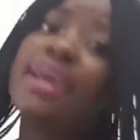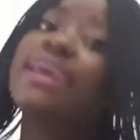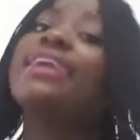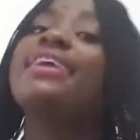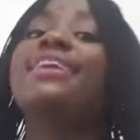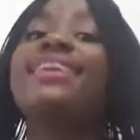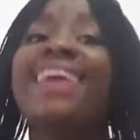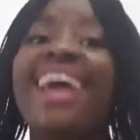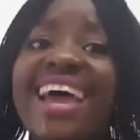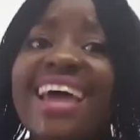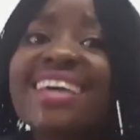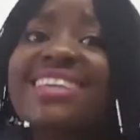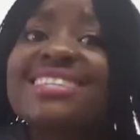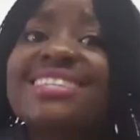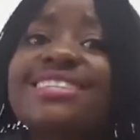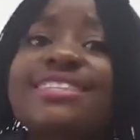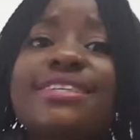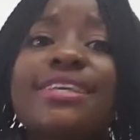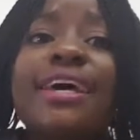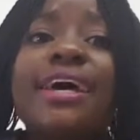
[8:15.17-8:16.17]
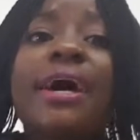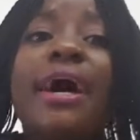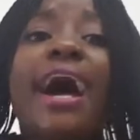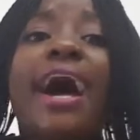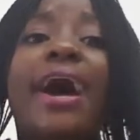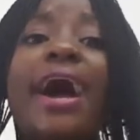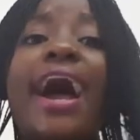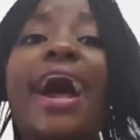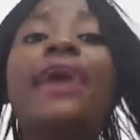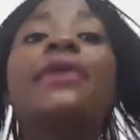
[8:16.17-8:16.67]
Yes,
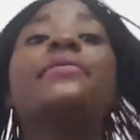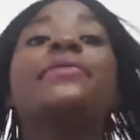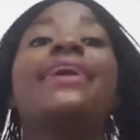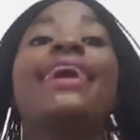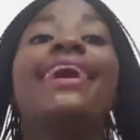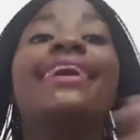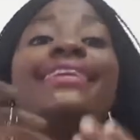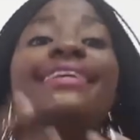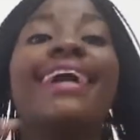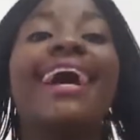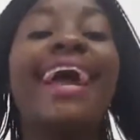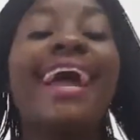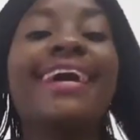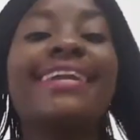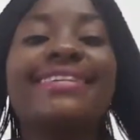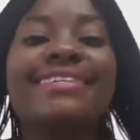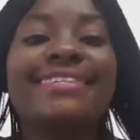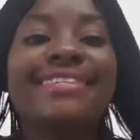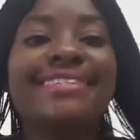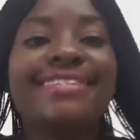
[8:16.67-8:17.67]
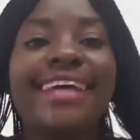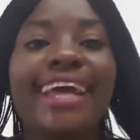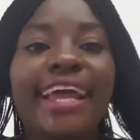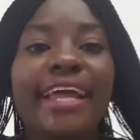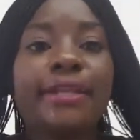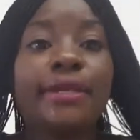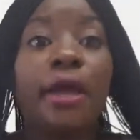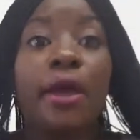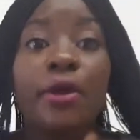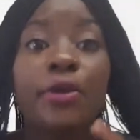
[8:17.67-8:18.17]
I
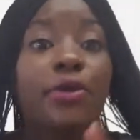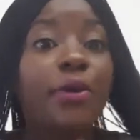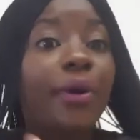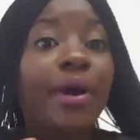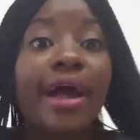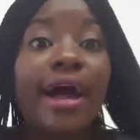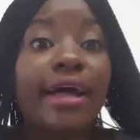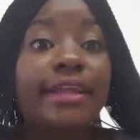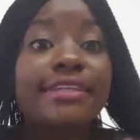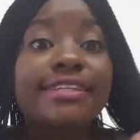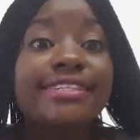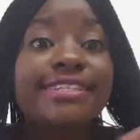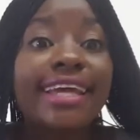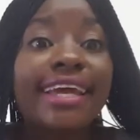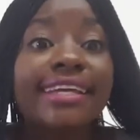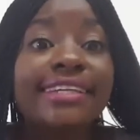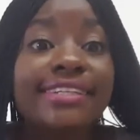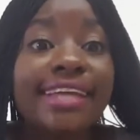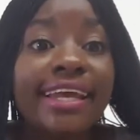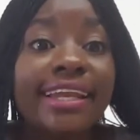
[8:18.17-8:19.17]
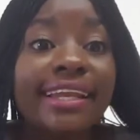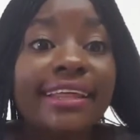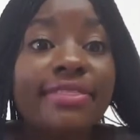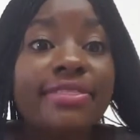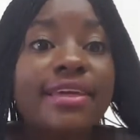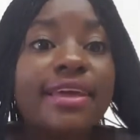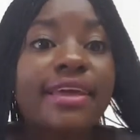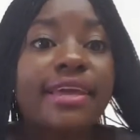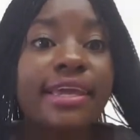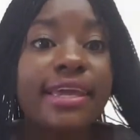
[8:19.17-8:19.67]
understand. You can't change
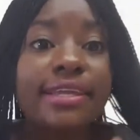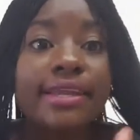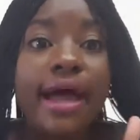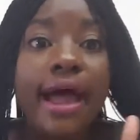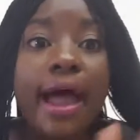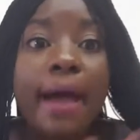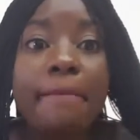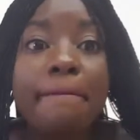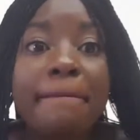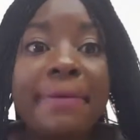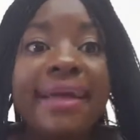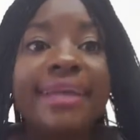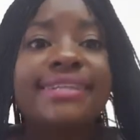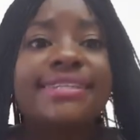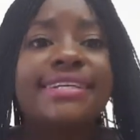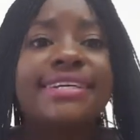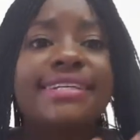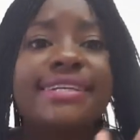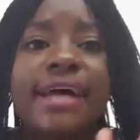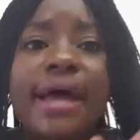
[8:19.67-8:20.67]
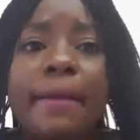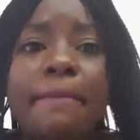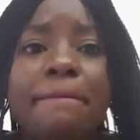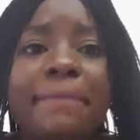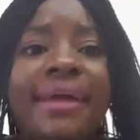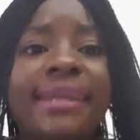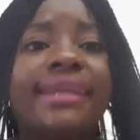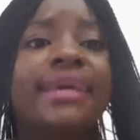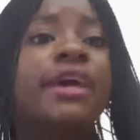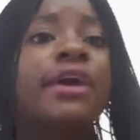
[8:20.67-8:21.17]
anything. It happened, it
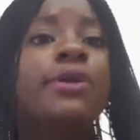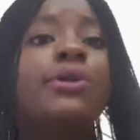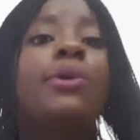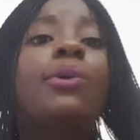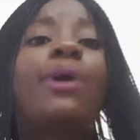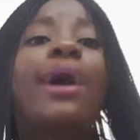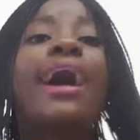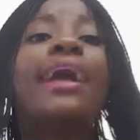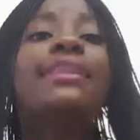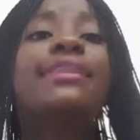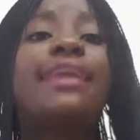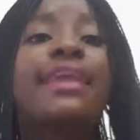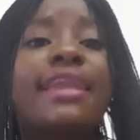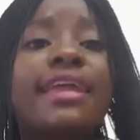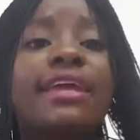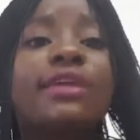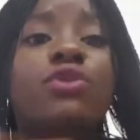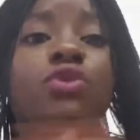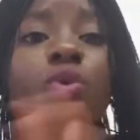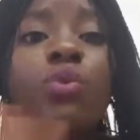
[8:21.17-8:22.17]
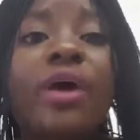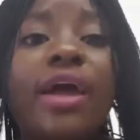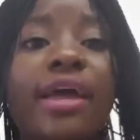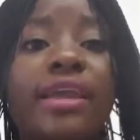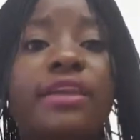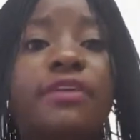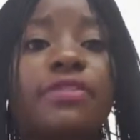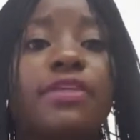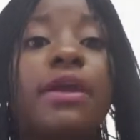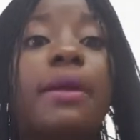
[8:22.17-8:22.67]
happened. You can't redo
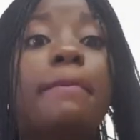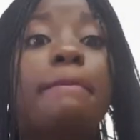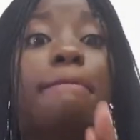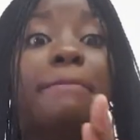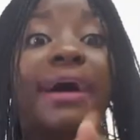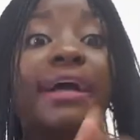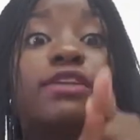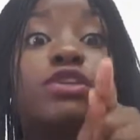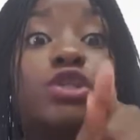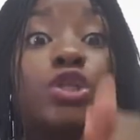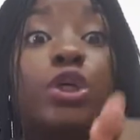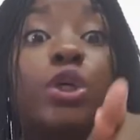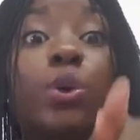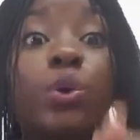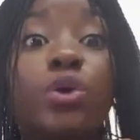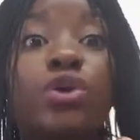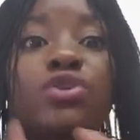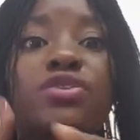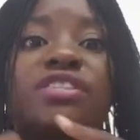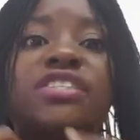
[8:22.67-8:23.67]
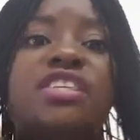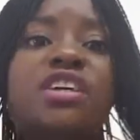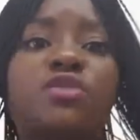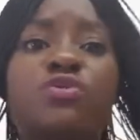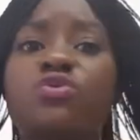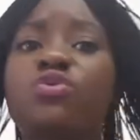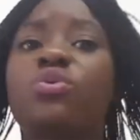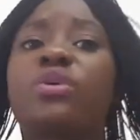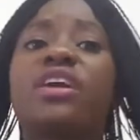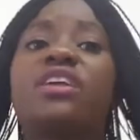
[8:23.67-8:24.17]
anything, but you
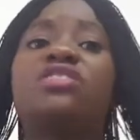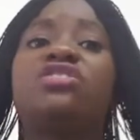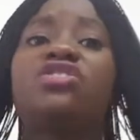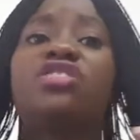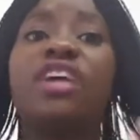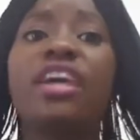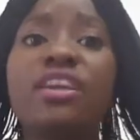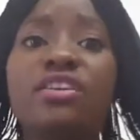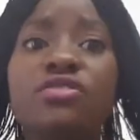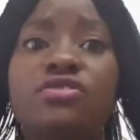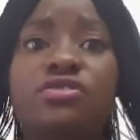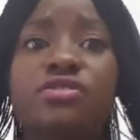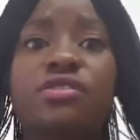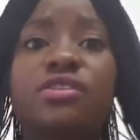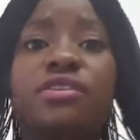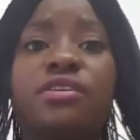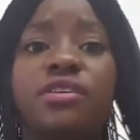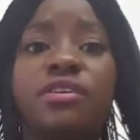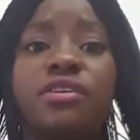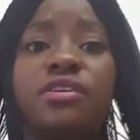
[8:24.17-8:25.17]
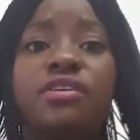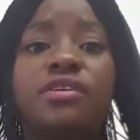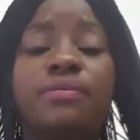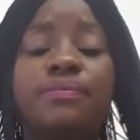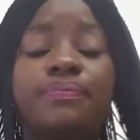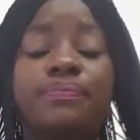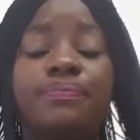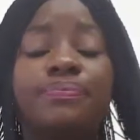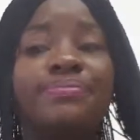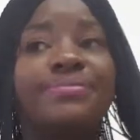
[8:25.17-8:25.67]
yourself, you can change.
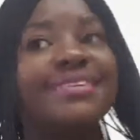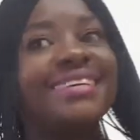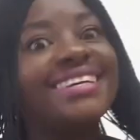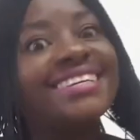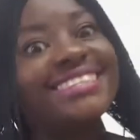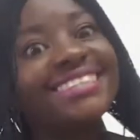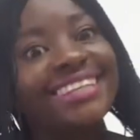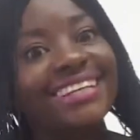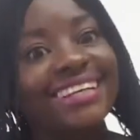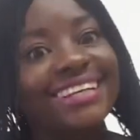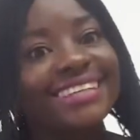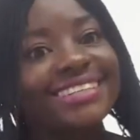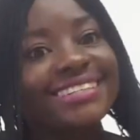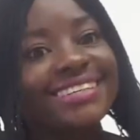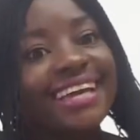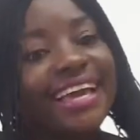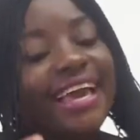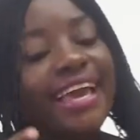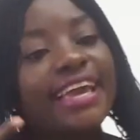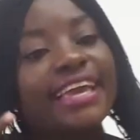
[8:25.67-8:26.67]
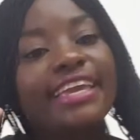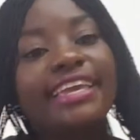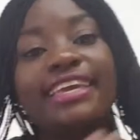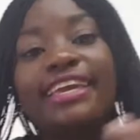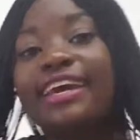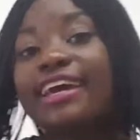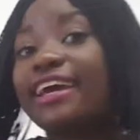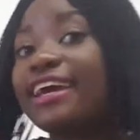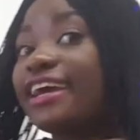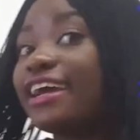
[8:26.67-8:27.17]
Isn't it?
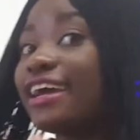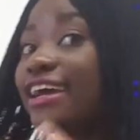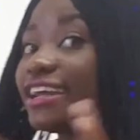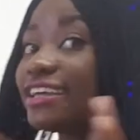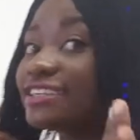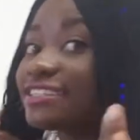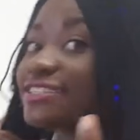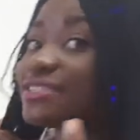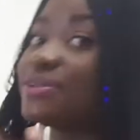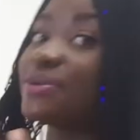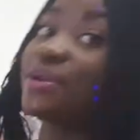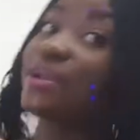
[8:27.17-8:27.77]
Yes, you